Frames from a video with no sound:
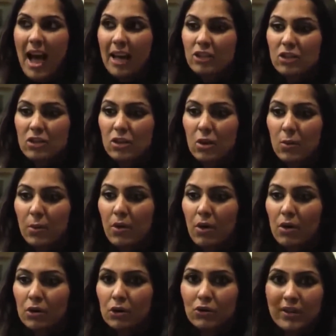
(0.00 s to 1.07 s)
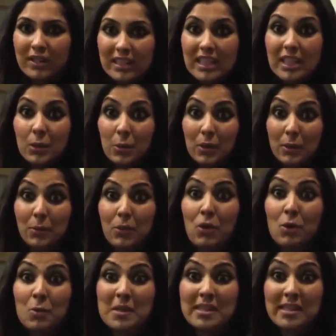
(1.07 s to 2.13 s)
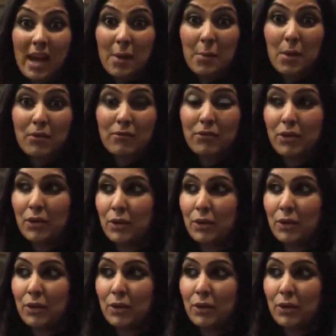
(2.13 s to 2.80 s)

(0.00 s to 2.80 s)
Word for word: I just thought we're all treated equally. We're all going to be sat in one